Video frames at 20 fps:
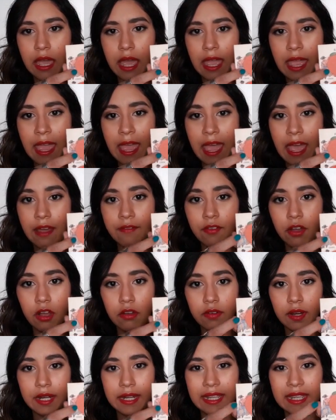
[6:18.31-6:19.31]
I have
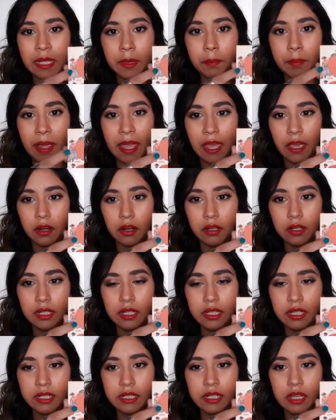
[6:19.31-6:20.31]
already hit pan on
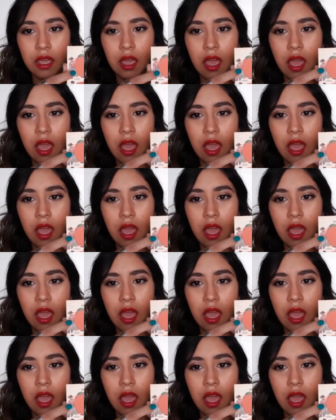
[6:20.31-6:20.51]
it.